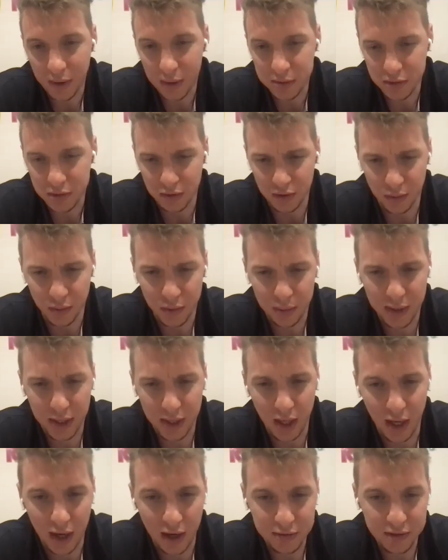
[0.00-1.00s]
Yeah, absolutely. What
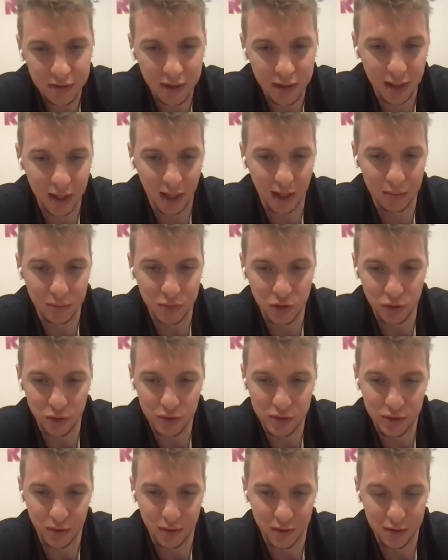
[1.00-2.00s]
about after the game
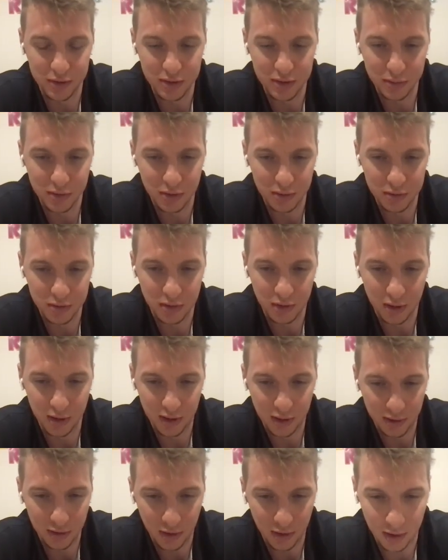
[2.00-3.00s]
too? So I know sometimes when
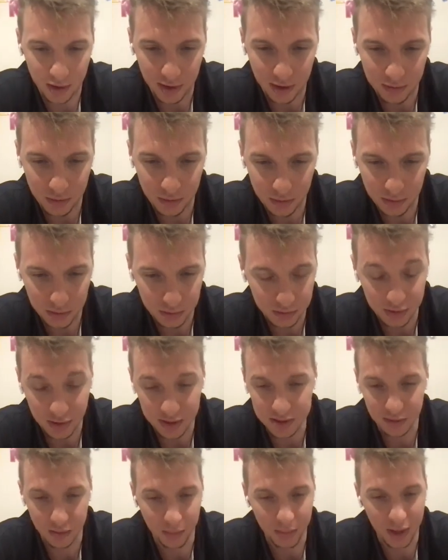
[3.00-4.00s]
I have
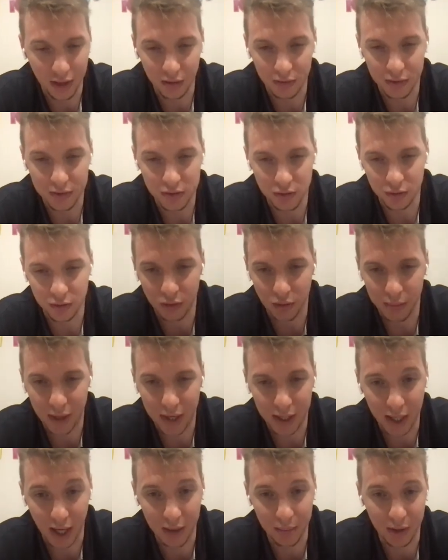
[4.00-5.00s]
doesn't even matter if it's a good or
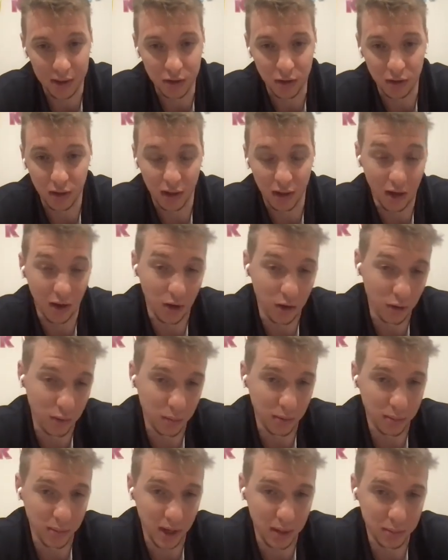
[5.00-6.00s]
bad game, and you get
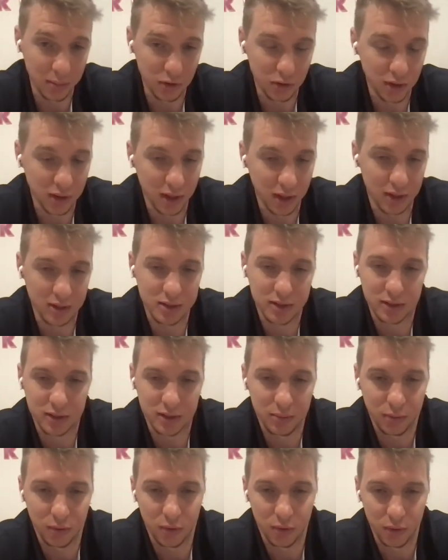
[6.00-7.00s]
home and maybe you can't
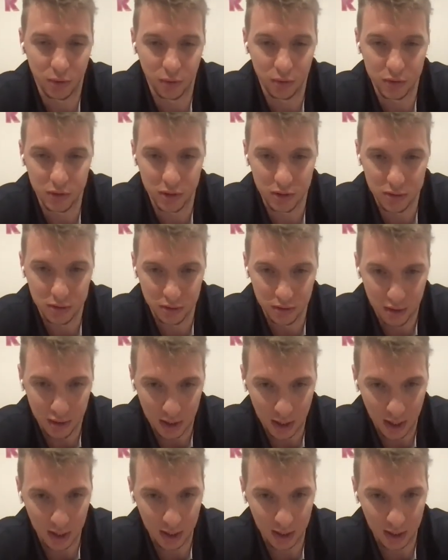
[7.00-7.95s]
sleep, or you're just